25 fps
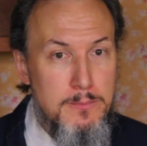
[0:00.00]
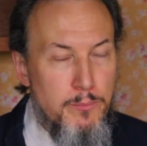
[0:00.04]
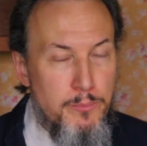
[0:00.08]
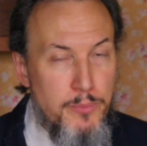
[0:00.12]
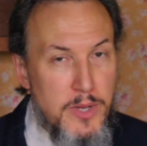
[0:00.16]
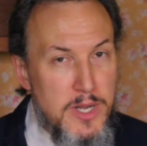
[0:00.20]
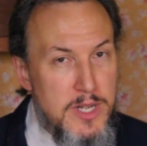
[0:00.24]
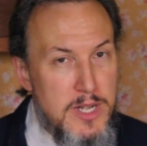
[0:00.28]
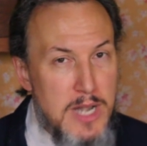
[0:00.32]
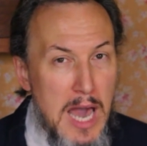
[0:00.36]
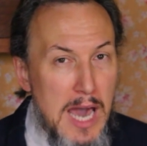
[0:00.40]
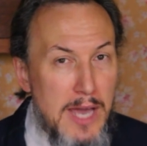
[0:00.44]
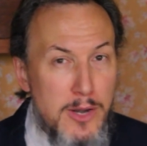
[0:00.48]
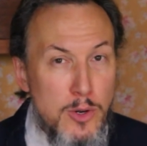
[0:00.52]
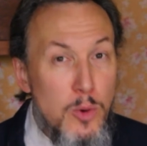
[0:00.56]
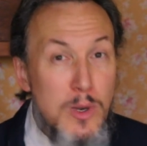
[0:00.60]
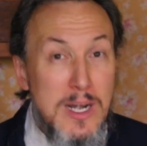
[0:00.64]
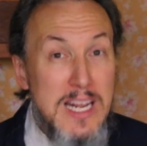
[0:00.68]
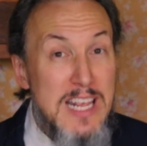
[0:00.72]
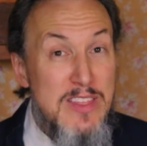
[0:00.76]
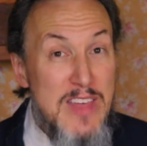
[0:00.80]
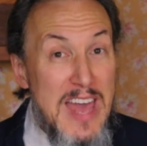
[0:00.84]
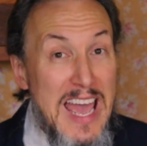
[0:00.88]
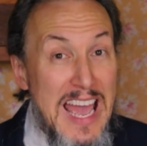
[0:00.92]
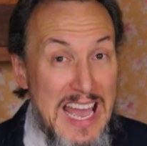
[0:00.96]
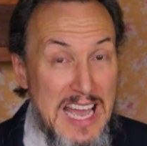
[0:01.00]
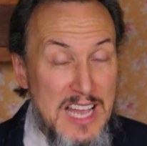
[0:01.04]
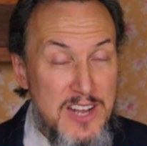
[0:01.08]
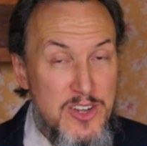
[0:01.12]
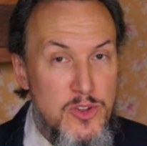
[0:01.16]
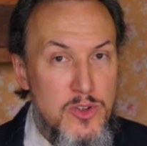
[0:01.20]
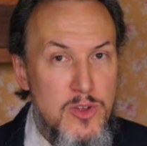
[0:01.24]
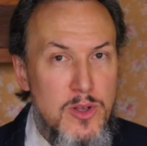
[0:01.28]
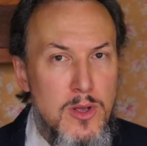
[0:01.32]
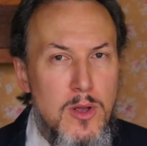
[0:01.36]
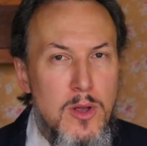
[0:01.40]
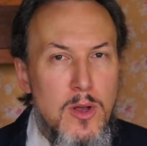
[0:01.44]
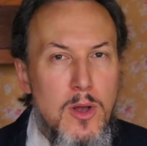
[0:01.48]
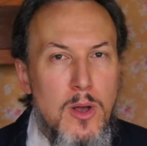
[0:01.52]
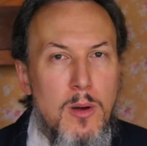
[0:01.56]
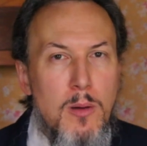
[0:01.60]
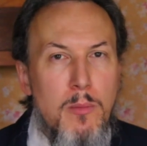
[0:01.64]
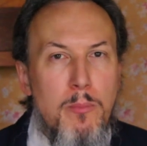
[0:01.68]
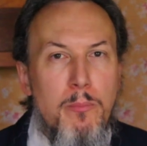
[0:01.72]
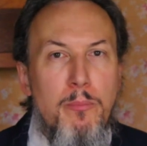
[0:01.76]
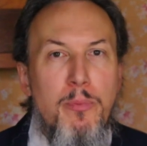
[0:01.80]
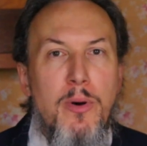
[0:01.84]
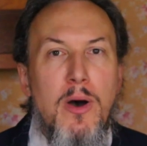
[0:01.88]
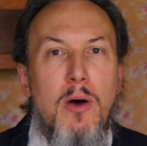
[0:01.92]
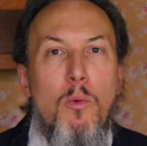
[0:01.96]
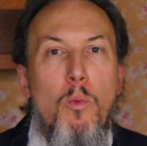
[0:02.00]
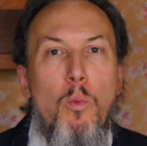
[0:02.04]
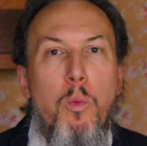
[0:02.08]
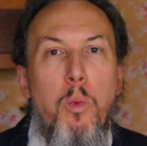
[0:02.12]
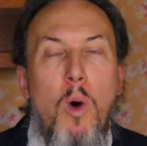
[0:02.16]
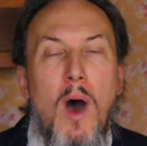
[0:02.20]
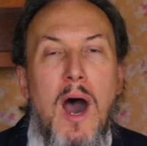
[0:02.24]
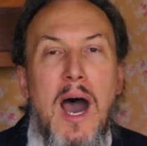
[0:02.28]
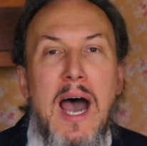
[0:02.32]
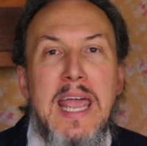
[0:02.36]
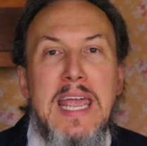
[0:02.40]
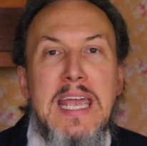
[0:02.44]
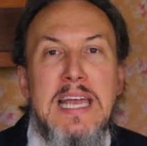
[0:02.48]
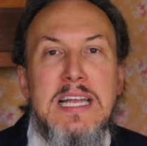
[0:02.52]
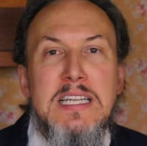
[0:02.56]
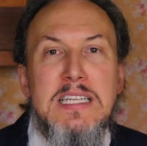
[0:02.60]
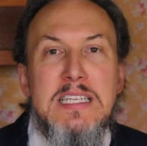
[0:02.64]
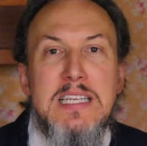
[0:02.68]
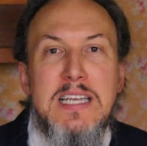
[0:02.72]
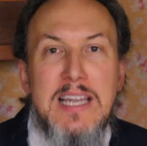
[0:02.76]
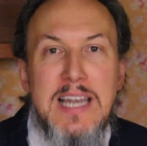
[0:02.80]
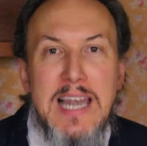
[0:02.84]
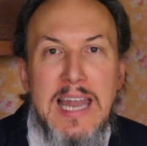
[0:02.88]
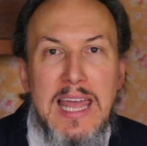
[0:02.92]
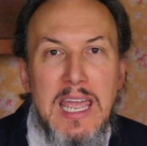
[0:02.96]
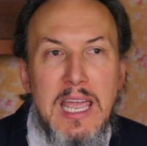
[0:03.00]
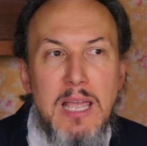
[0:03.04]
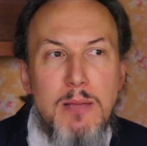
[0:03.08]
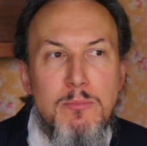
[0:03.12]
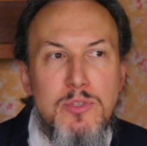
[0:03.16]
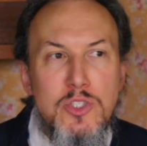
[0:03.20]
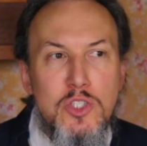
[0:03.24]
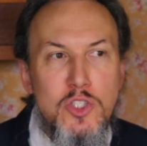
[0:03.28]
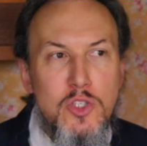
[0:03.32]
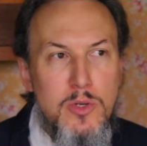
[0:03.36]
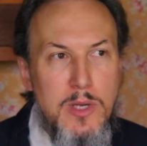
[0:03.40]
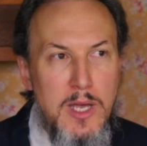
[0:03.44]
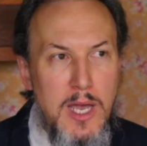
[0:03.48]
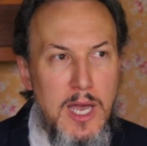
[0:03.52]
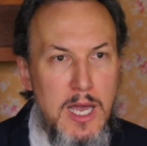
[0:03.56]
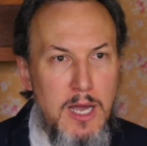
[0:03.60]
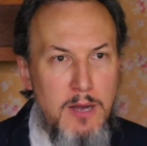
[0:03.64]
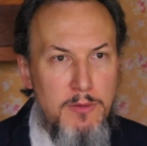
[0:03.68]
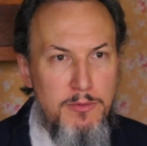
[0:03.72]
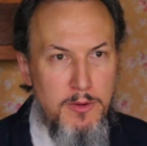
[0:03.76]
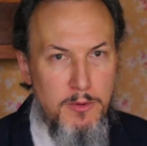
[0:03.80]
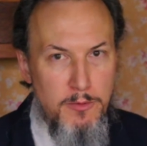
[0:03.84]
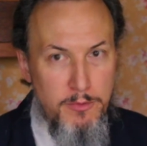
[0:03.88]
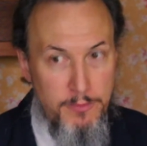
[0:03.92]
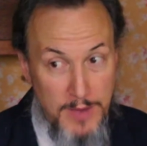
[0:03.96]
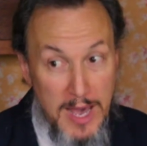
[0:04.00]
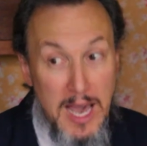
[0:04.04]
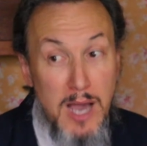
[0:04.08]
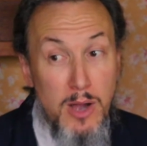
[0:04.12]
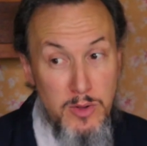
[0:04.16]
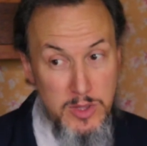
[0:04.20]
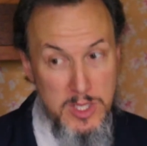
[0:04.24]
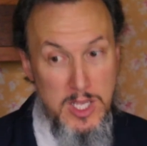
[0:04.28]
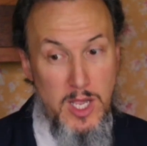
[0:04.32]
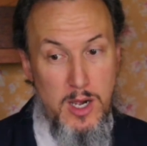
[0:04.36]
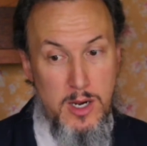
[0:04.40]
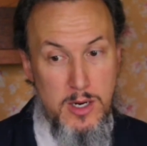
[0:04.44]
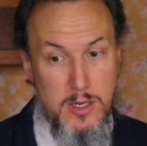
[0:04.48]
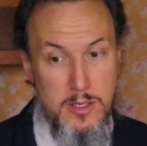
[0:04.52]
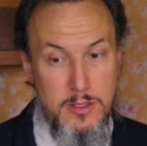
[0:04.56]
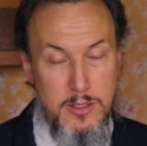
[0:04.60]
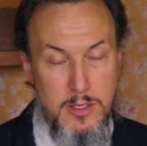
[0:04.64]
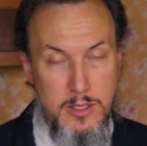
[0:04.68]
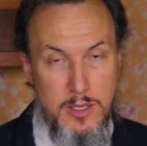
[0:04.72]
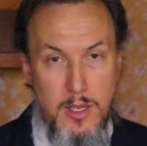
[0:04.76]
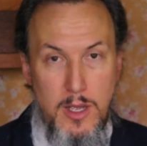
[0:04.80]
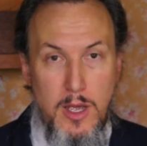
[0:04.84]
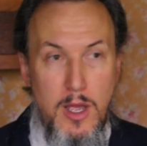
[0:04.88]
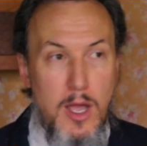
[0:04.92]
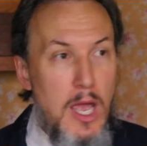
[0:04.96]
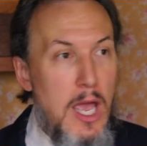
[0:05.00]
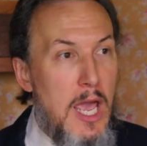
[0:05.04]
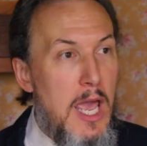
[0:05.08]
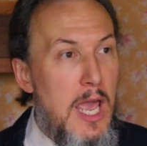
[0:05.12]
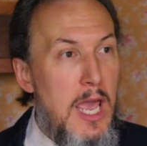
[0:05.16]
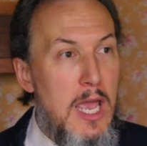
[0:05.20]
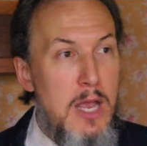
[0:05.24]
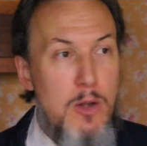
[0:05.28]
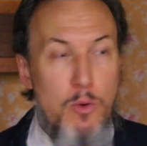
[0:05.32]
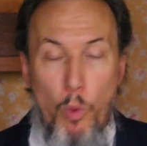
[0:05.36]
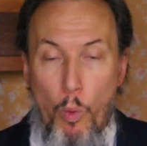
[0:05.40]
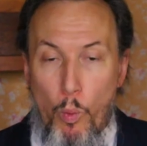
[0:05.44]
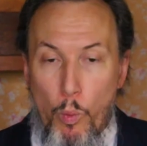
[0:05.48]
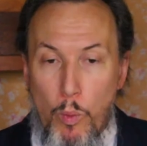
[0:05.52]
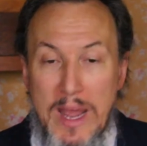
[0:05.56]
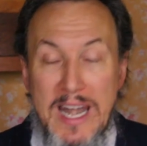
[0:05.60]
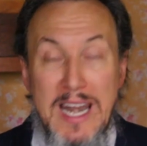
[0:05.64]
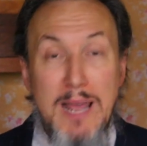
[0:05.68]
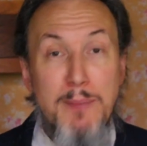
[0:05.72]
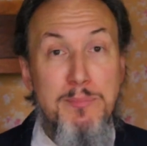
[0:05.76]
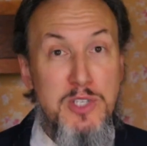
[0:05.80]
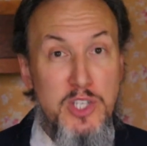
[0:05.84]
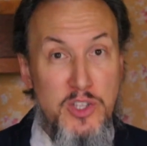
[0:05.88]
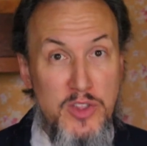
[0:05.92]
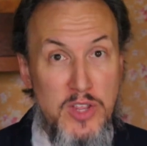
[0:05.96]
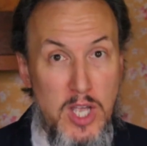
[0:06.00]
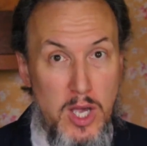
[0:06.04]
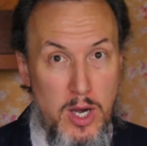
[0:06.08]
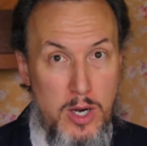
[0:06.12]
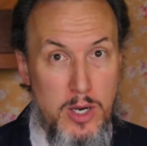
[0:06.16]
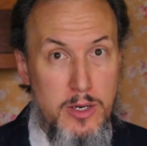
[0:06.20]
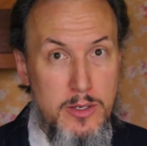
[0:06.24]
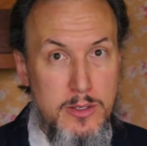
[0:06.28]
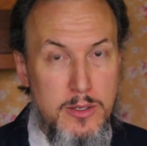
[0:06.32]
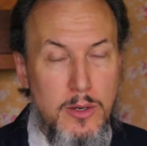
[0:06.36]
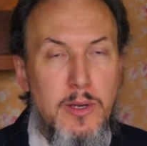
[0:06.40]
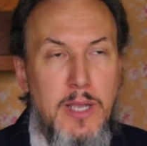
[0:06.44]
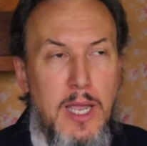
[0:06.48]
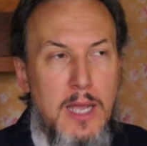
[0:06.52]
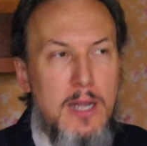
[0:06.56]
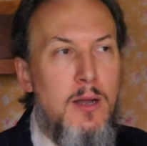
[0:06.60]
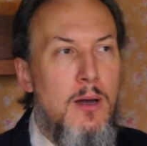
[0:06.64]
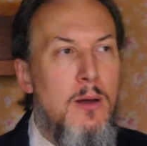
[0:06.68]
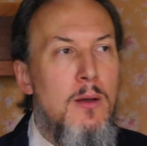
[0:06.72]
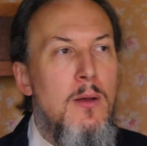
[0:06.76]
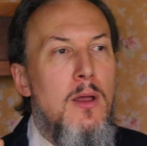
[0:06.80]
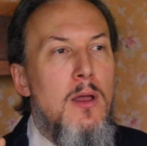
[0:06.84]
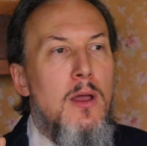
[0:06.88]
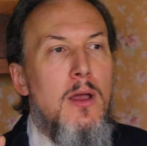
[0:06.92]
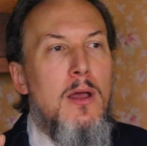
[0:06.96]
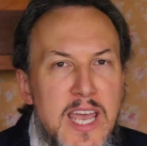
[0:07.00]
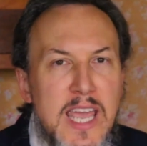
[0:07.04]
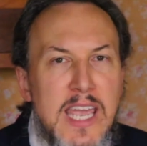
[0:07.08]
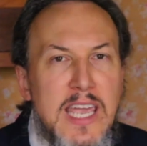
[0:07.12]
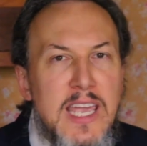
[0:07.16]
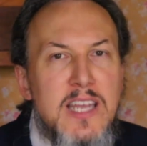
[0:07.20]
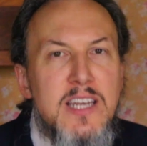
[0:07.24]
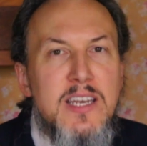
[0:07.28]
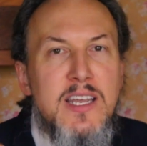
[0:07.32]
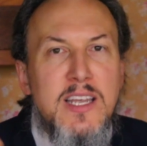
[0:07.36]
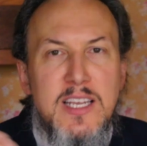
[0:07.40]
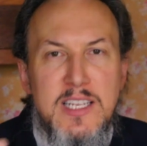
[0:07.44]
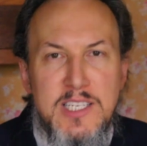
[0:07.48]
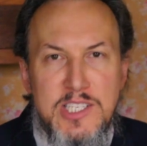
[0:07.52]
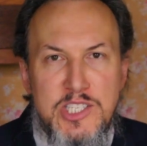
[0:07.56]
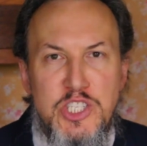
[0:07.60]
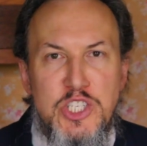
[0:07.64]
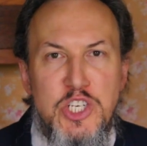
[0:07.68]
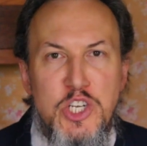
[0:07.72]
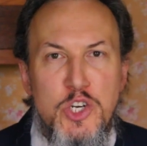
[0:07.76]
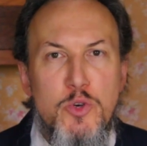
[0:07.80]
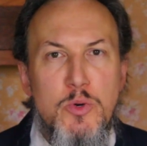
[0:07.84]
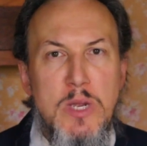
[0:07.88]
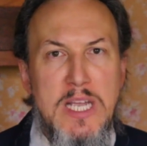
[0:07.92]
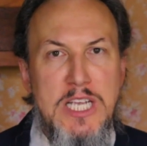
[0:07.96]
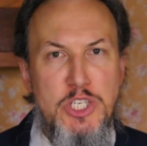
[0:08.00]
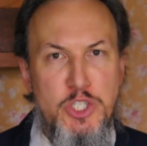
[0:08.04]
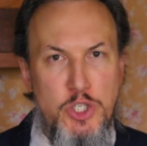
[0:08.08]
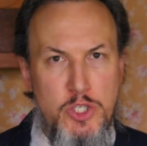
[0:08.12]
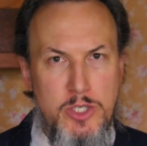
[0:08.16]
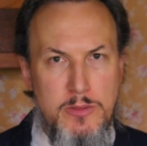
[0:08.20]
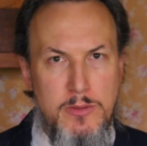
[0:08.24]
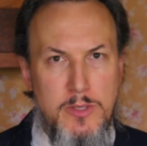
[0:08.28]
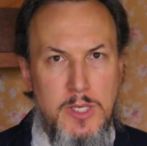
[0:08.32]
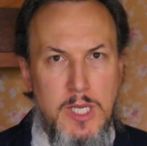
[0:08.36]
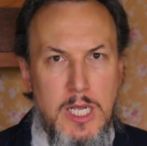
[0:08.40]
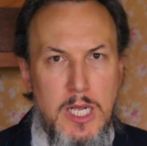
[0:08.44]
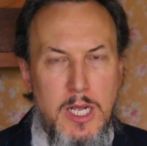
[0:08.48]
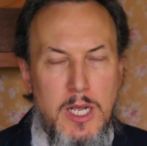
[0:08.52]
But not only that, but Wyatt claims to have found the Ark and went up to the Ark. Okay, now, take into consideration,